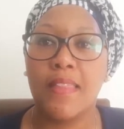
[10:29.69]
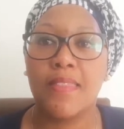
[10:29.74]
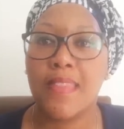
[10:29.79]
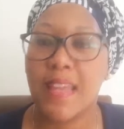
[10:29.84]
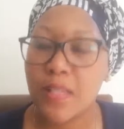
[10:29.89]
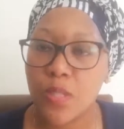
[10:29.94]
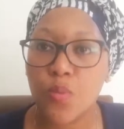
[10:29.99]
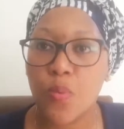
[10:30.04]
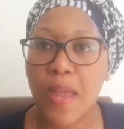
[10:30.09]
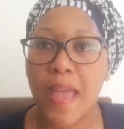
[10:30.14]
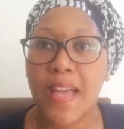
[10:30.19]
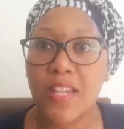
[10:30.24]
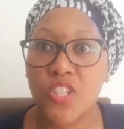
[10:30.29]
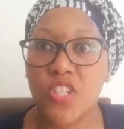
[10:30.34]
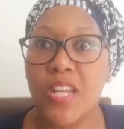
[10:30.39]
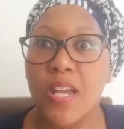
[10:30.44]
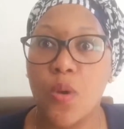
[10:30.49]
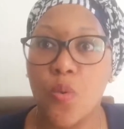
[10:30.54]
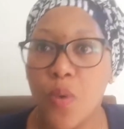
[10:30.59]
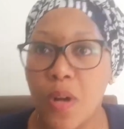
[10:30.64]
That's where
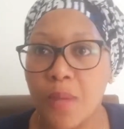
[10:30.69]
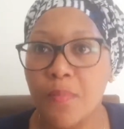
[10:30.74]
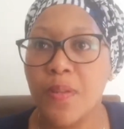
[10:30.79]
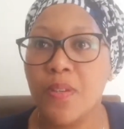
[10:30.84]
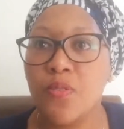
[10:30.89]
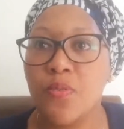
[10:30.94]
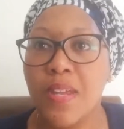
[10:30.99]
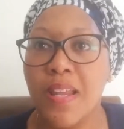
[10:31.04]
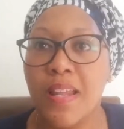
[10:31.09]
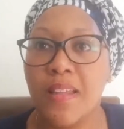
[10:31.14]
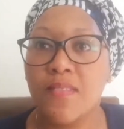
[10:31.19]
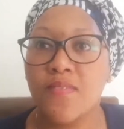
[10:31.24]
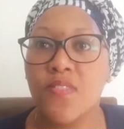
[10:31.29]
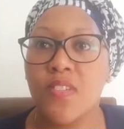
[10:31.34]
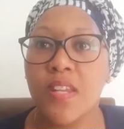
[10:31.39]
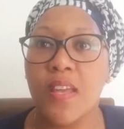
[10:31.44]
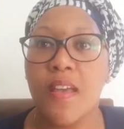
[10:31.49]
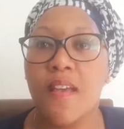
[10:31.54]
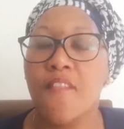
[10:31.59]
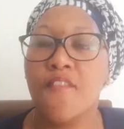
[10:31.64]
hashtag wellbeing
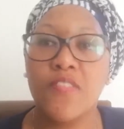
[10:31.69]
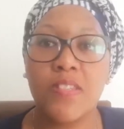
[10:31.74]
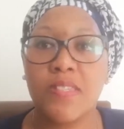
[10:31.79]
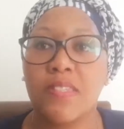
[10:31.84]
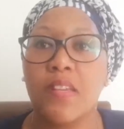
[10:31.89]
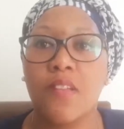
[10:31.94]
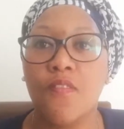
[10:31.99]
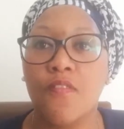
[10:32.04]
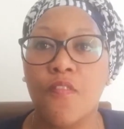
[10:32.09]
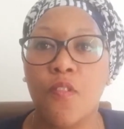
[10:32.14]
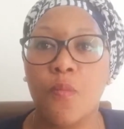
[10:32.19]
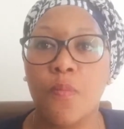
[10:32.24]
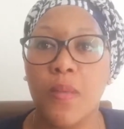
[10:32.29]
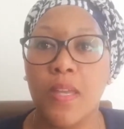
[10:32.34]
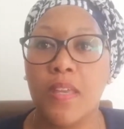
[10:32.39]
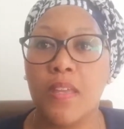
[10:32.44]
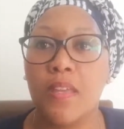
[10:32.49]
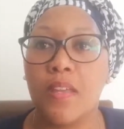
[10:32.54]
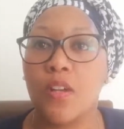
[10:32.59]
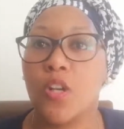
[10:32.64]
relived fits in for
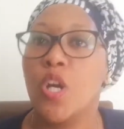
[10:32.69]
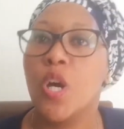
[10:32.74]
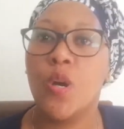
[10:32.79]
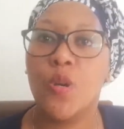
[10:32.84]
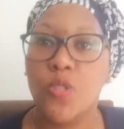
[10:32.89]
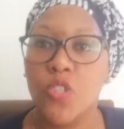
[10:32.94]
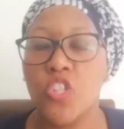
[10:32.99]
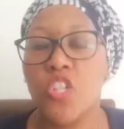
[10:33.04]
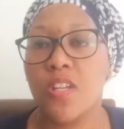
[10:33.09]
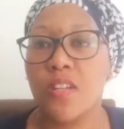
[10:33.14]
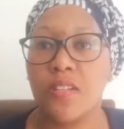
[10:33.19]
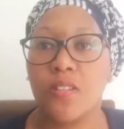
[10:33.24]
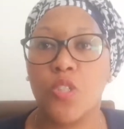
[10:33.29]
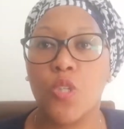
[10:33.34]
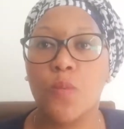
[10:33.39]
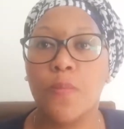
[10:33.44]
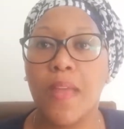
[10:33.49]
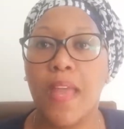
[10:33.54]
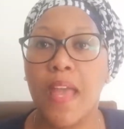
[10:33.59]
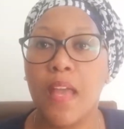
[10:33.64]
me. Coaching,
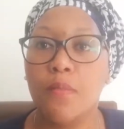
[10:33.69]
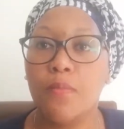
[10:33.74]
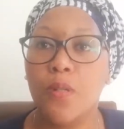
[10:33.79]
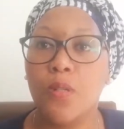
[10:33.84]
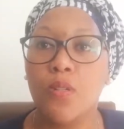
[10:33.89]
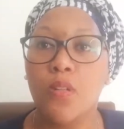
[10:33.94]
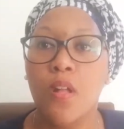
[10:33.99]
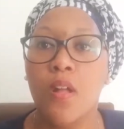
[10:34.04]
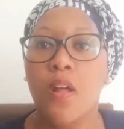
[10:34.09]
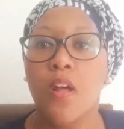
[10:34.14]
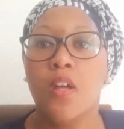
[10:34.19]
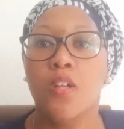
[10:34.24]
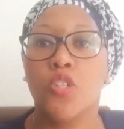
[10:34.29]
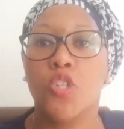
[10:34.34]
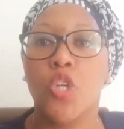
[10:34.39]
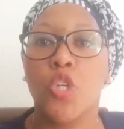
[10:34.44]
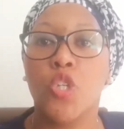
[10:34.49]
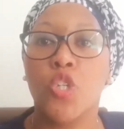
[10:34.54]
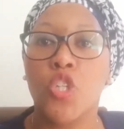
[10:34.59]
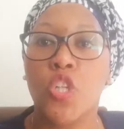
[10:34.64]
to be able
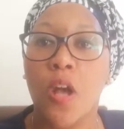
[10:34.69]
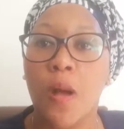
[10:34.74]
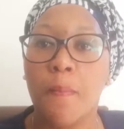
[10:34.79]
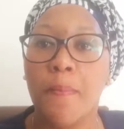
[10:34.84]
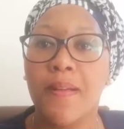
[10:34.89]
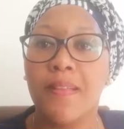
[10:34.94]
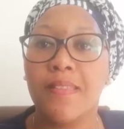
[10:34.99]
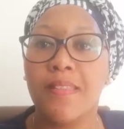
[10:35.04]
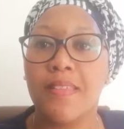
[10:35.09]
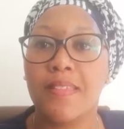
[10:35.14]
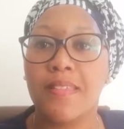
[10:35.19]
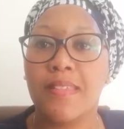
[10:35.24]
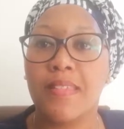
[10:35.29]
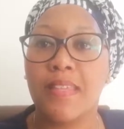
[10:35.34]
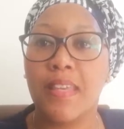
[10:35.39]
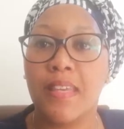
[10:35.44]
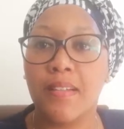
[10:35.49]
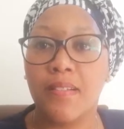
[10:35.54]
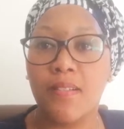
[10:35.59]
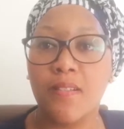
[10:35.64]
to sharpen the
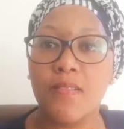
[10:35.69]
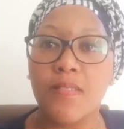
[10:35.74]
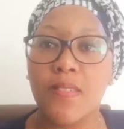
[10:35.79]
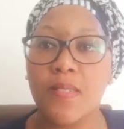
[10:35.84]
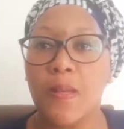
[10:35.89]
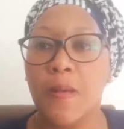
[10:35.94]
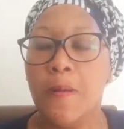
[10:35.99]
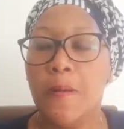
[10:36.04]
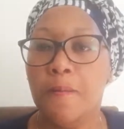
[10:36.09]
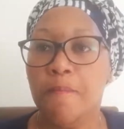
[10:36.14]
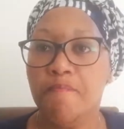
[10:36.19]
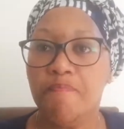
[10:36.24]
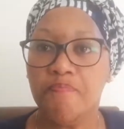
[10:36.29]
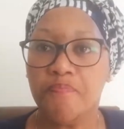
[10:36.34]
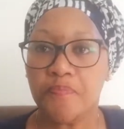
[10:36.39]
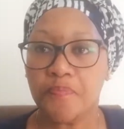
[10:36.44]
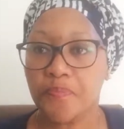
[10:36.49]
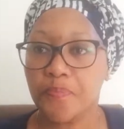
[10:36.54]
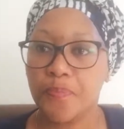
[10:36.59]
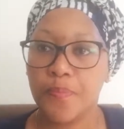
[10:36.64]
skills
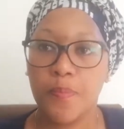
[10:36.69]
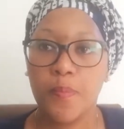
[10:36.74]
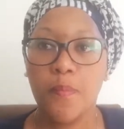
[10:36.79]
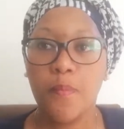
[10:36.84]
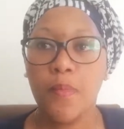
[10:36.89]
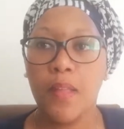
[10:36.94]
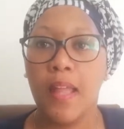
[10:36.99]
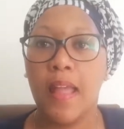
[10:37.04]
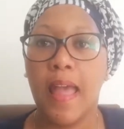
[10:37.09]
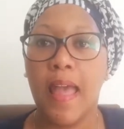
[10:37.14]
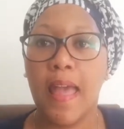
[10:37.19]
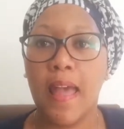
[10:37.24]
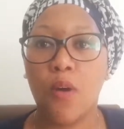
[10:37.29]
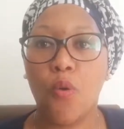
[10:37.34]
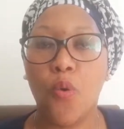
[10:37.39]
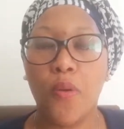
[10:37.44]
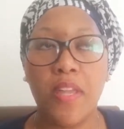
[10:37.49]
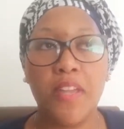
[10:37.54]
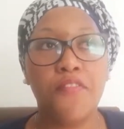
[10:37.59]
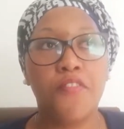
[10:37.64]

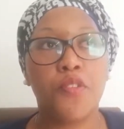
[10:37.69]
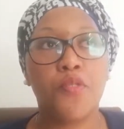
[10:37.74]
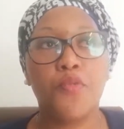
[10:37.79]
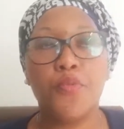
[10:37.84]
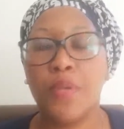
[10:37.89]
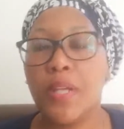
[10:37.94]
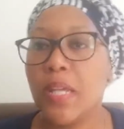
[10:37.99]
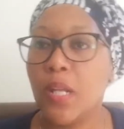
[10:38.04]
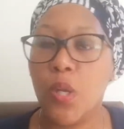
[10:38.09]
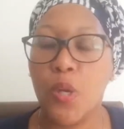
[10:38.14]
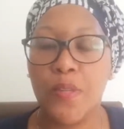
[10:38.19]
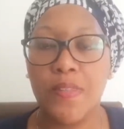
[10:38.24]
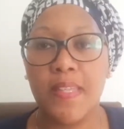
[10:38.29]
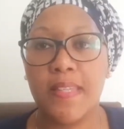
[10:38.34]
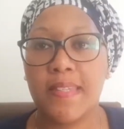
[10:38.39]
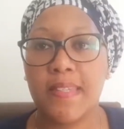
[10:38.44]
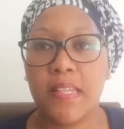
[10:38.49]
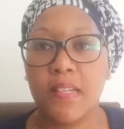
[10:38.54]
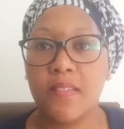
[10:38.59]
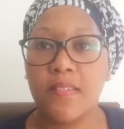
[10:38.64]
or even relearn the
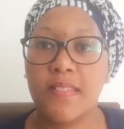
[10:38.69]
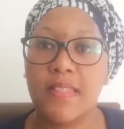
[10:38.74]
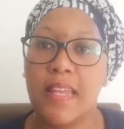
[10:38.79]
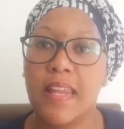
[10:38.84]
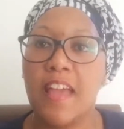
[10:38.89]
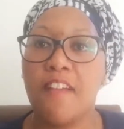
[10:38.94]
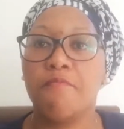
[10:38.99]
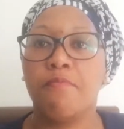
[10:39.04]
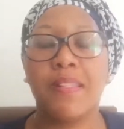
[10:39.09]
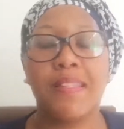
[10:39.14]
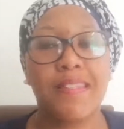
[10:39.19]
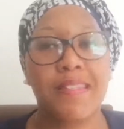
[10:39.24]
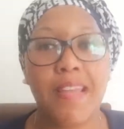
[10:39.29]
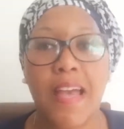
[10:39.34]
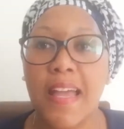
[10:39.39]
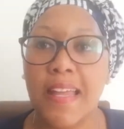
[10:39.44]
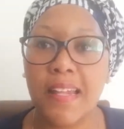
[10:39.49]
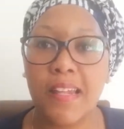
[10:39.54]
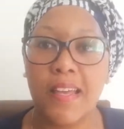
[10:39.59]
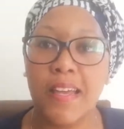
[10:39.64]
skills that have been
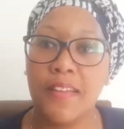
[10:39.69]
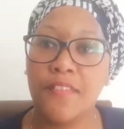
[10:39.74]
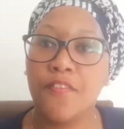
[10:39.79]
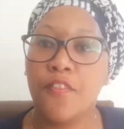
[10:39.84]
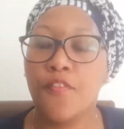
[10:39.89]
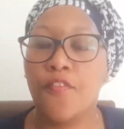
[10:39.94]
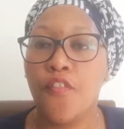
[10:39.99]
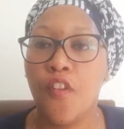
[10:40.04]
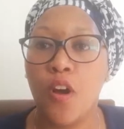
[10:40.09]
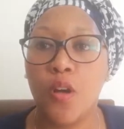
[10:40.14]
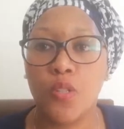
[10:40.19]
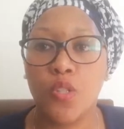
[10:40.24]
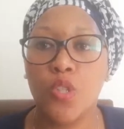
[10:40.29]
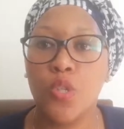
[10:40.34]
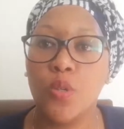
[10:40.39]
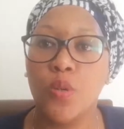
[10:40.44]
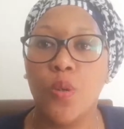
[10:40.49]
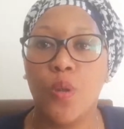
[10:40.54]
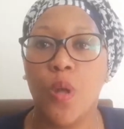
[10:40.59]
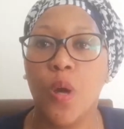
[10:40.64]
sidelined for far
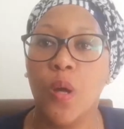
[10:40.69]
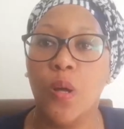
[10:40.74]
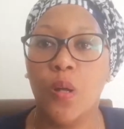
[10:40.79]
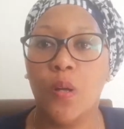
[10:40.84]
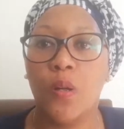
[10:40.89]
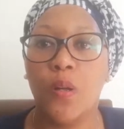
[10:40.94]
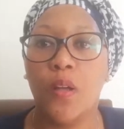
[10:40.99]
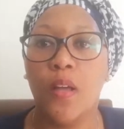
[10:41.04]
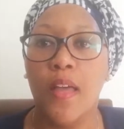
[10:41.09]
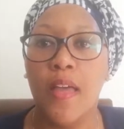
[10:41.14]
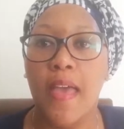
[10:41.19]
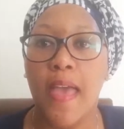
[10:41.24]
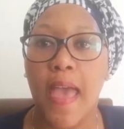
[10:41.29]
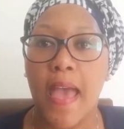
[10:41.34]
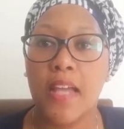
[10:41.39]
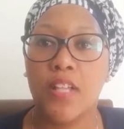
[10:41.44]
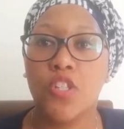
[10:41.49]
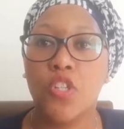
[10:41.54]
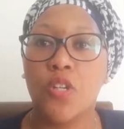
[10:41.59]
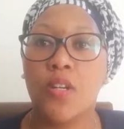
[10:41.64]
too long,
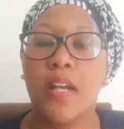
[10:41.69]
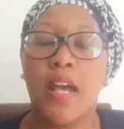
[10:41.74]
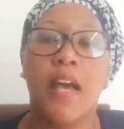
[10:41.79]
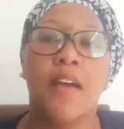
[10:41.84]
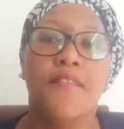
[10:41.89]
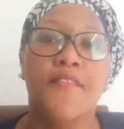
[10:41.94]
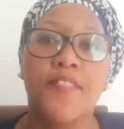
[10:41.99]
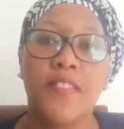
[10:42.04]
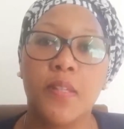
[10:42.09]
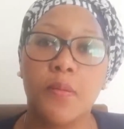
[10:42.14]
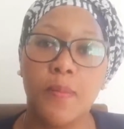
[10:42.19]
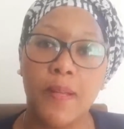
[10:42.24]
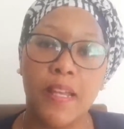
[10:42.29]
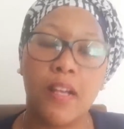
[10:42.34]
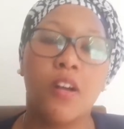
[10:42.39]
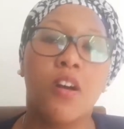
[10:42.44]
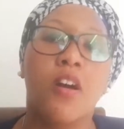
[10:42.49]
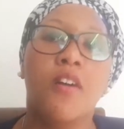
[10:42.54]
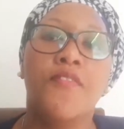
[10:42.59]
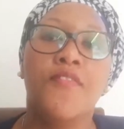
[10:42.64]
and to comfortably
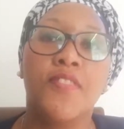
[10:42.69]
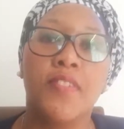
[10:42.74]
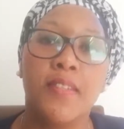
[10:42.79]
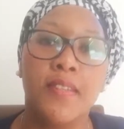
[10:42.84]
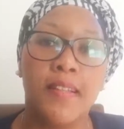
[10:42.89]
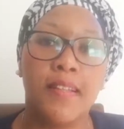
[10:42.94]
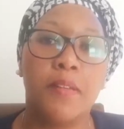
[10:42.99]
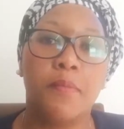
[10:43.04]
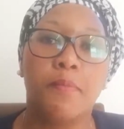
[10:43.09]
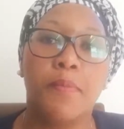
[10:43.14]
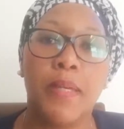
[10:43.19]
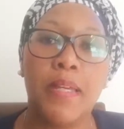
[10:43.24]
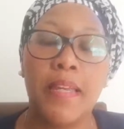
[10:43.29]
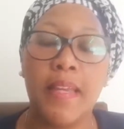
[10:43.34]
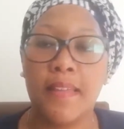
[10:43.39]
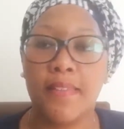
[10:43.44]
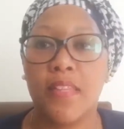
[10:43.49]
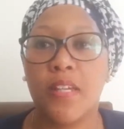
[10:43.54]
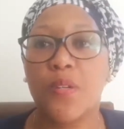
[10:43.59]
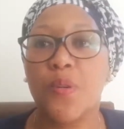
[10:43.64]
and confidently
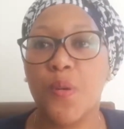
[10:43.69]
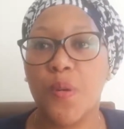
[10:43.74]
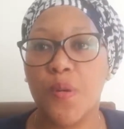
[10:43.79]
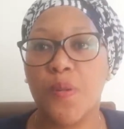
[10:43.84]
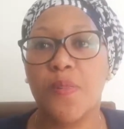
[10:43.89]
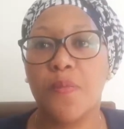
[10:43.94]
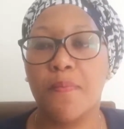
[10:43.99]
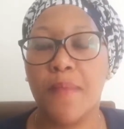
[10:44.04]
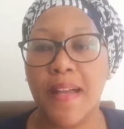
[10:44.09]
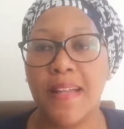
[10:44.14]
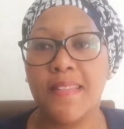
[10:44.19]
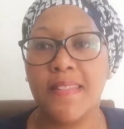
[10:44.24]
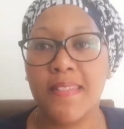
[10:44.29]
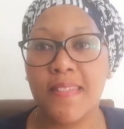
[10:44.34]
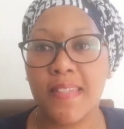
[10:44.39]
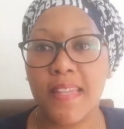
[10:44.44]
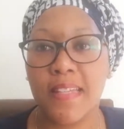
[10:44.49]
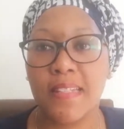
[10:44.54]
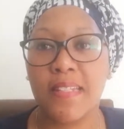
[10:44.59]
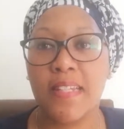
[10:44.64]
be in that growth
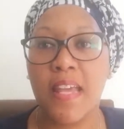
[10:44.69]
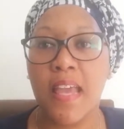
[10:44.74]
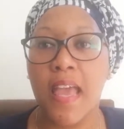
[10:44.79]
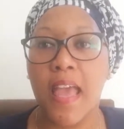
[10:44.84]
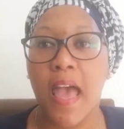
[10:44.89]
mindset,